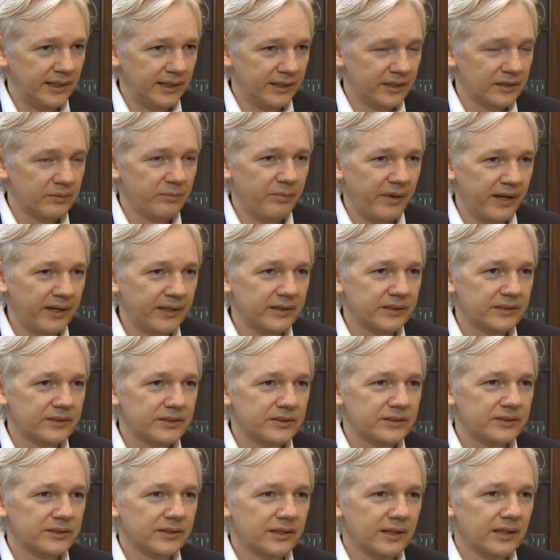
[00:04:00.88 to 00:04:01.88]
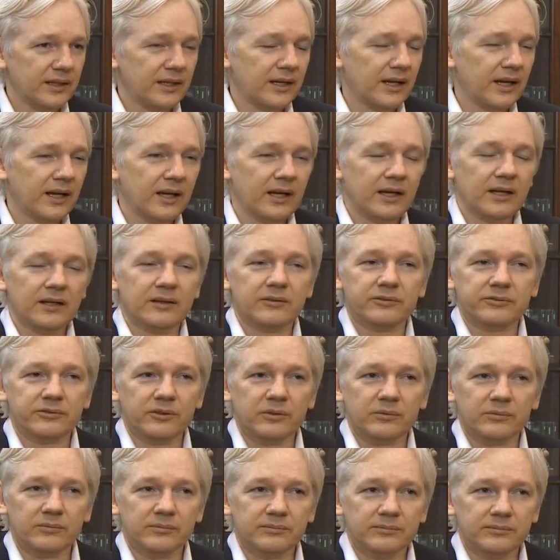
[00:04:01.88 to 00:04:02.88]
independence
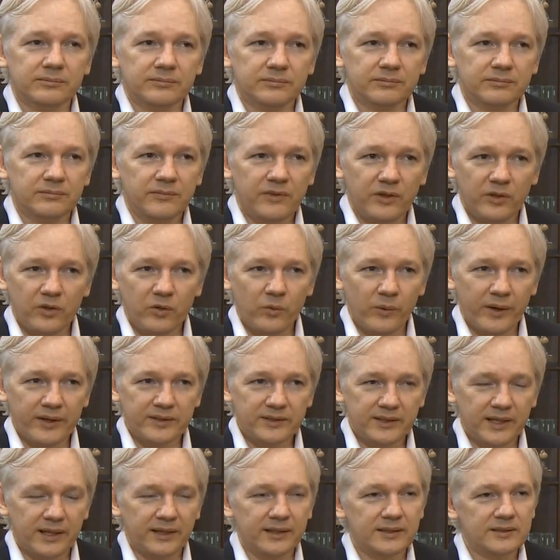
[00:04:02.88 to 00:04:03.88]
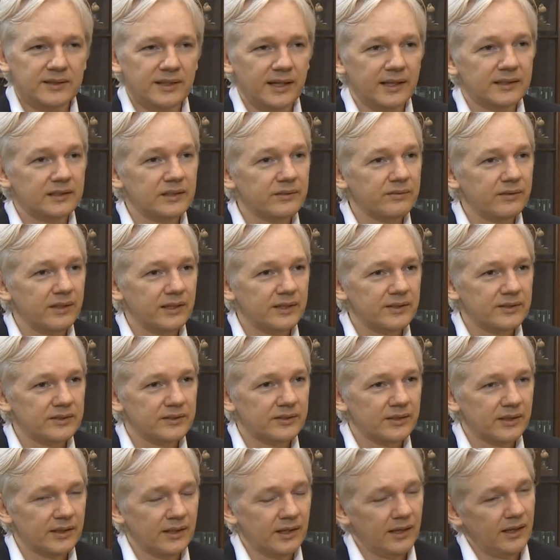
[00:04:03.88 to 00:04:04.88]
from the US and its
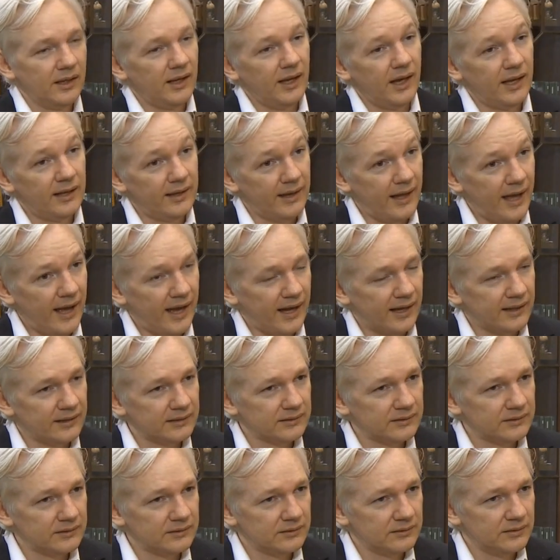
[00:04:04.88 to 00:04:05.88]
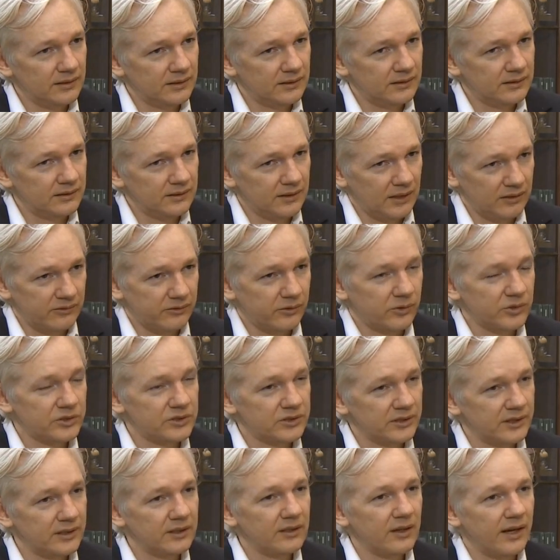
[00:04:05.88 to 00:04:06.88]
activities. And now,
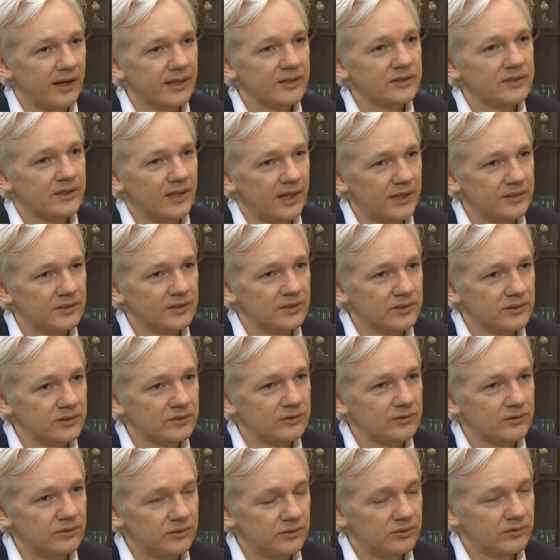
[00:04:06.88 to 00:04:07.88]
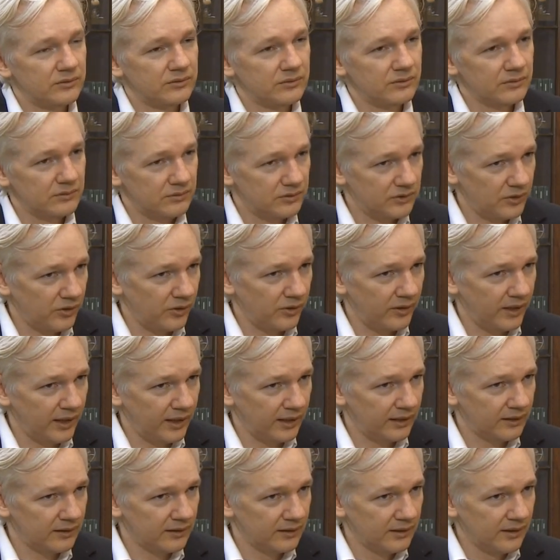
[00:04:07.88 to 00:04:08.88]
unfortunately, the United States is
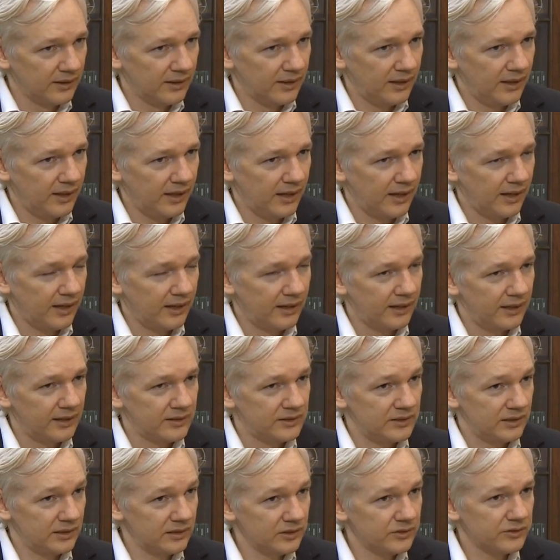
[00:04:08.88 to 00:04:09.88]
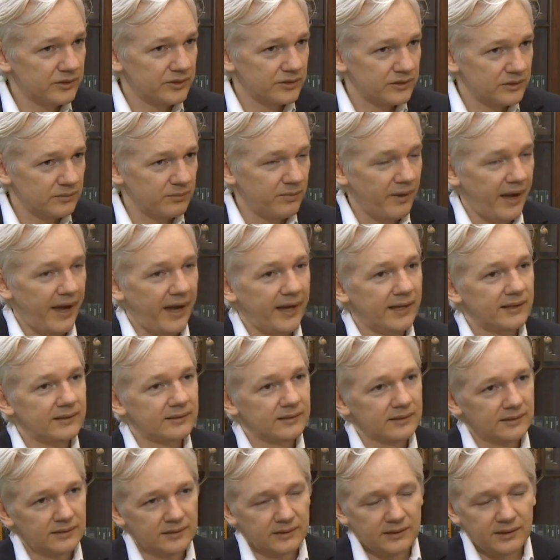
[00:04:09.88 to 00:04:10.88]
turning its interests back
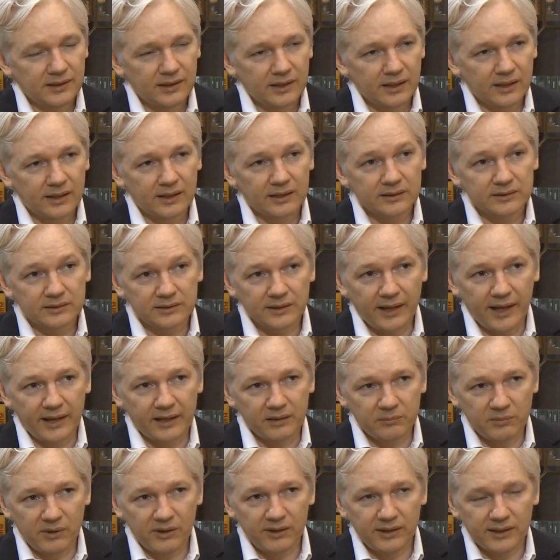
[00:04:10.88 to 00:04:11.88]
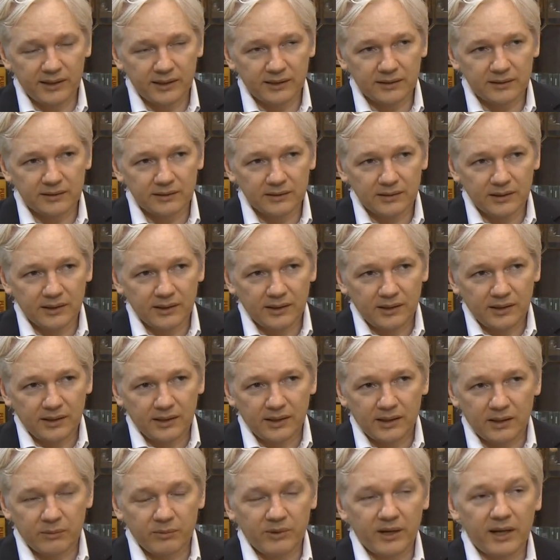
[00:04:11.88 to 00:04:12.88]
to Latin America.
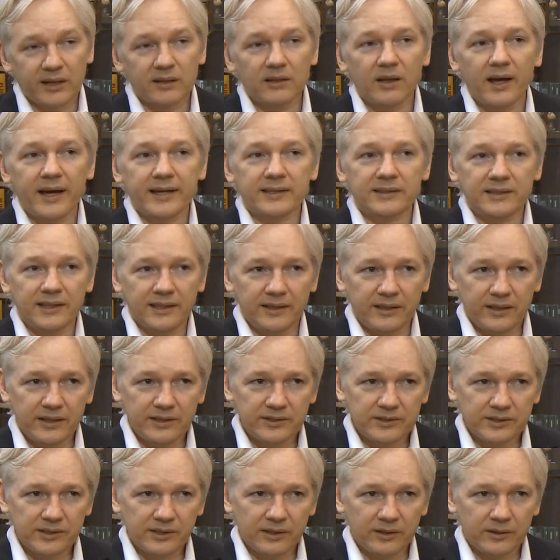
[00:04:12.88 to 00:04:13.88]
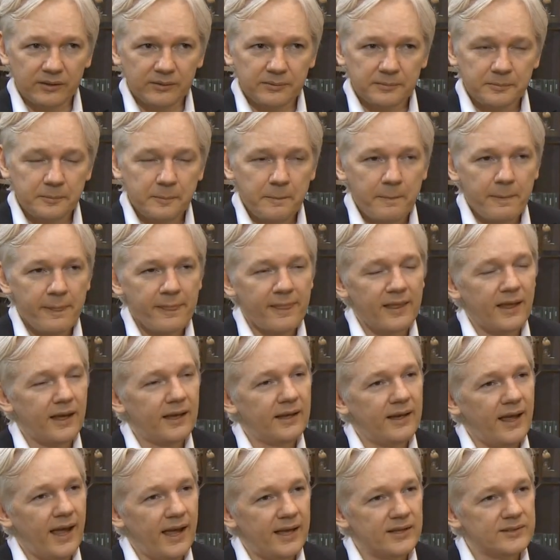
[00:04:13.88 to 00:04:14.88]
But unlike 10 years ago,
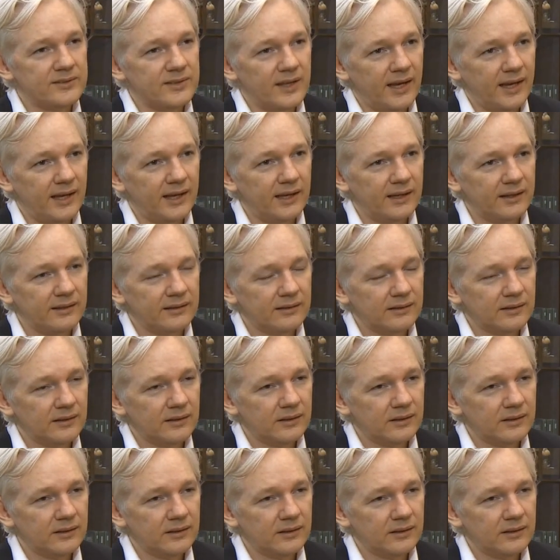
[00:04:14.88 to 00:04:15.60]
it has a